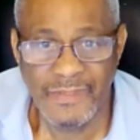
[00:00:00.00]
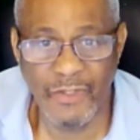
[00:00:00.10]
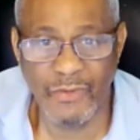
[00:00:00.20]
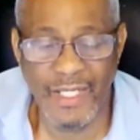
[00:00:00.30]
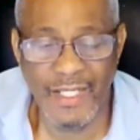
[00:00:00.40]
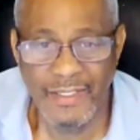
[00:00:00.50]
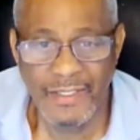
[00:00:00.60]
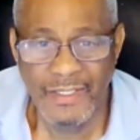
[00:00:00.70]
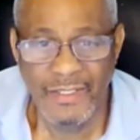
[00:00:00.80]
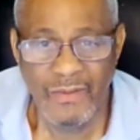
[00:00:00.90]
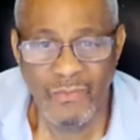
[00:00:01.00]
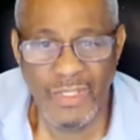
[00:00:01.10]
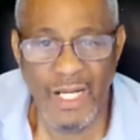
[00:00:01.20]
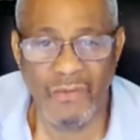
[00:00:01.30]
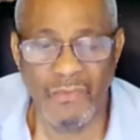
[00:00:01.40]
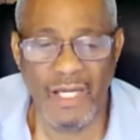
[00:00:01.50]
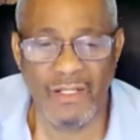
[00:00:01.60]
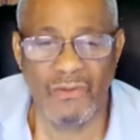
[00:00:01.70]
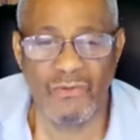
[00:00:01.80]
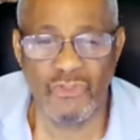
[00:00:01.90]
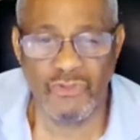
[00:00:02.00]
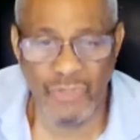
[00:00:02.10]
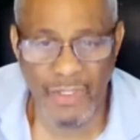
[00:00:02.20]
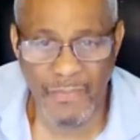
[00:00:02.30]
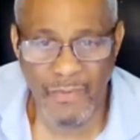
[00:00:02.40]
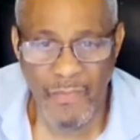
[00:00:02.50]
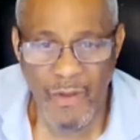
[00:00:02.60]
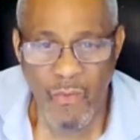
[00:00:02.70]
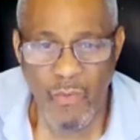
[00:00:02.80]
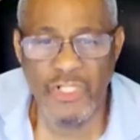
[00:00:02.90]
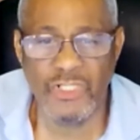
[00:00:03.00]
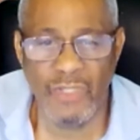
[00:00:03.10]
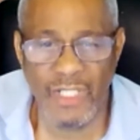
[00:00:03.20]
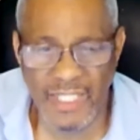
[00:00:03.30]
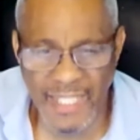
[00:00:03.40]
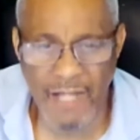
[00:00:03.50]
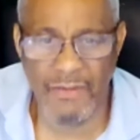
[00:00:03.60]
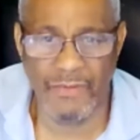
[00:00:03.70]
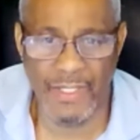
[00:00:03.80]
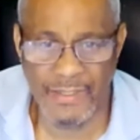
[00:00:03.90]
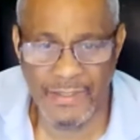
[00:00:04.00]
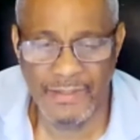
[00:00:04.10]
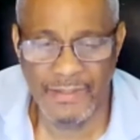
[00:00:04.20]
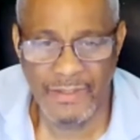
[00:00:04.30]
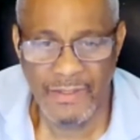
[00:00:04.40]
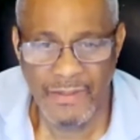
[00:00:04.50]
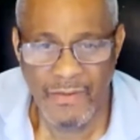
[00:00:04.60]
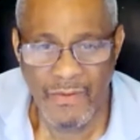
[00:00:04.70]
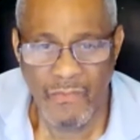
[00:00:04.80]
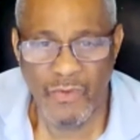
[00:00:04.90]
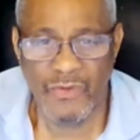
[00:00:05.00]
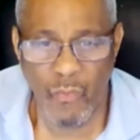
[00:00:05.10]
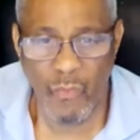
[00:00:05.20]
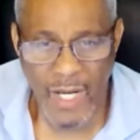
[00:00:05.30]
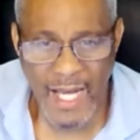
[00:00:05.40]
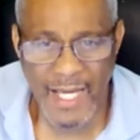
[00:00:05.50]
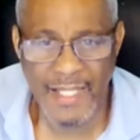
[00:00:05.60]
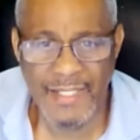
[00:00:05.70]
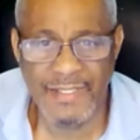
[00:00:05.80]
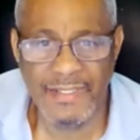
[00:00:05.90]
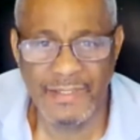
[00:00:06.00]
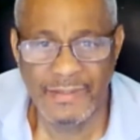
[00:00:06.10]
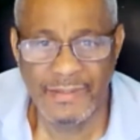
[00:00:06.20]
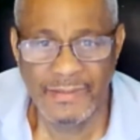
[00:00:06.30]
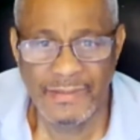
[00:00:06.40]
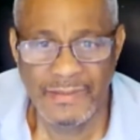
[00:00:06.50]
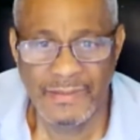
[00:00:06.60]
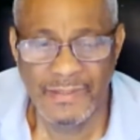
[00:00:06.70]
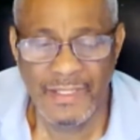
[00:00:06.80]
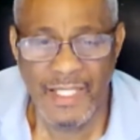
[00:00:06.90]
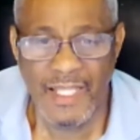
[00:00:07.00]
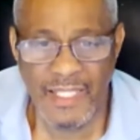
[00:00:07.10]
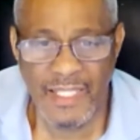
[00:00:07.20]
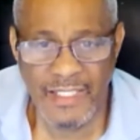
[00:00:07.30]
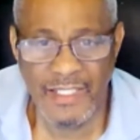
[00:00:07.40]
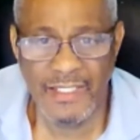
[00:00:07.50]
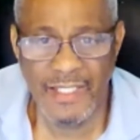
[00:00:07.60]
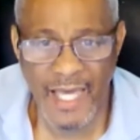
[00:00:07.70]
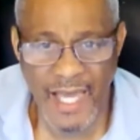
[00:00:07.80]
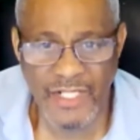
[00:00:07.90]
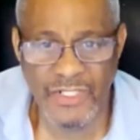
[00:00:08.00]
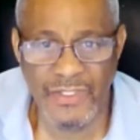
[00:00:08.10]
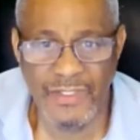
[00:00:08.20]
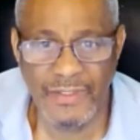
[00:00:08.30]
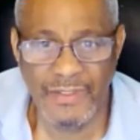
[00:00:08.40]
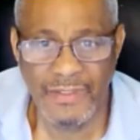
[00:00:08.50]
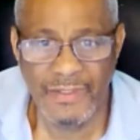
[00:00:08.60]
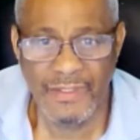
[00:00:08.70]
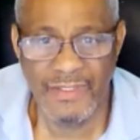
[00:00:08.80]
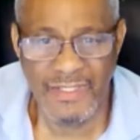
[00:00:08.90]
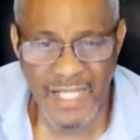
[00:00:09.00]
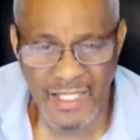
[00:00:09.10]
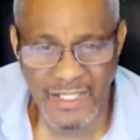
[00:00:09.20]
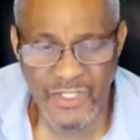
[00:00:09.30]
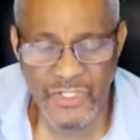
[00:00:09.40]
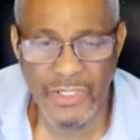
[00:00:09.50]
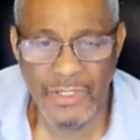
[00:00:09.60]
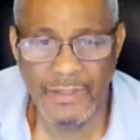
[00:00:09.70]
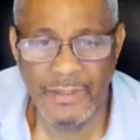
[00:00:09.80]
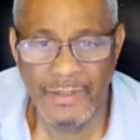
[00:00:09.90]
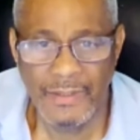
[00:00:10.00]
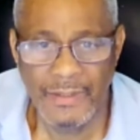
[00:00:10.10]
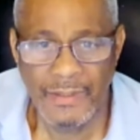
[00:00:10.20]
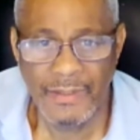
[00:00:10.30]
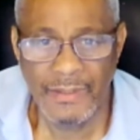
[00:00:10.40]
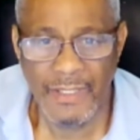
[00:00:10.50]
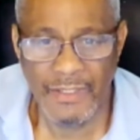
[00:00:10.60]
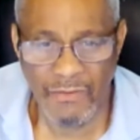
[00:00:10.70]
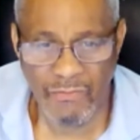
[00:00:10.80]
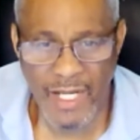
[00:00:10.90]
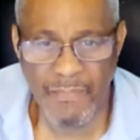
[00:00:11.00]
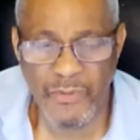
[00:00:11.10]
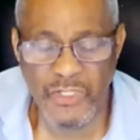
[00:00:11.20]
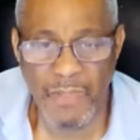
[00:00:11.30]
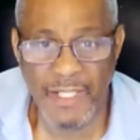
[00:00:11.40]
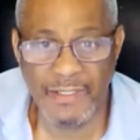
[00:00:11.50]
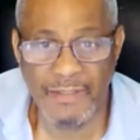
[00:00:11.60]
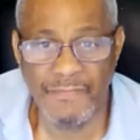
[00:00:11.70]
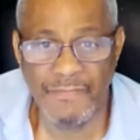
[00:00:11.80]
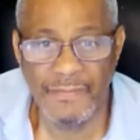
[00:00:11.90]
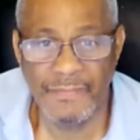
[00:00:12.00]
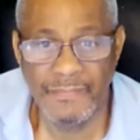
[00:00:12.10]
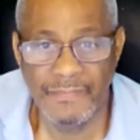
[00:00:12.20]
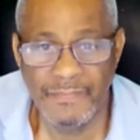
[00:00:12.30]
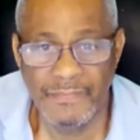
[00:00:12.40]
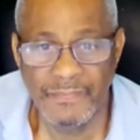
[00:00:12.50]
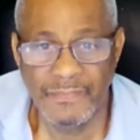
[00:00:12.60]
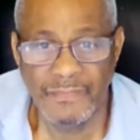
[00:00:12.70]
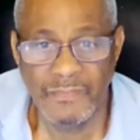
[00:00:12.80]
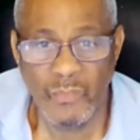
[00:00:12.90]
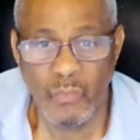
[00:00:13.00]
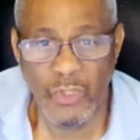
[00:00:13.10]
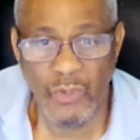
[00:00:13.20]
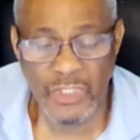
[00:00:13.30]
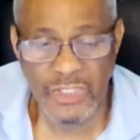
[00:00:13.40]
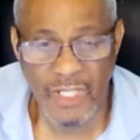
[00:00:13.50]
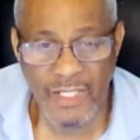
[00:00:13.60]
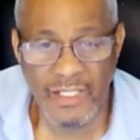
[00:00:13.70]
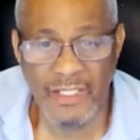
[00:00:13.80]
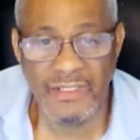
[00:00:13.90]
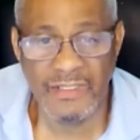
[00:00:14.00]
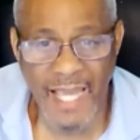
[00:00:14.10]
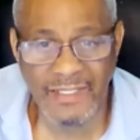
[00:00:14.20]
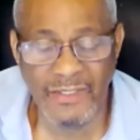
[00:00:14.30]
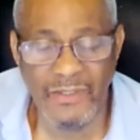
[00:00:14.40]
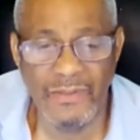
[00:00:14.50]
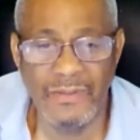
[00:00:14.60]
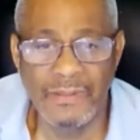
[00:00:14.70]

Okay? We're not going to trip. We're just going to counter it with wise thinking, action, knowledge, and the right perspective. We're going to start getting tactical.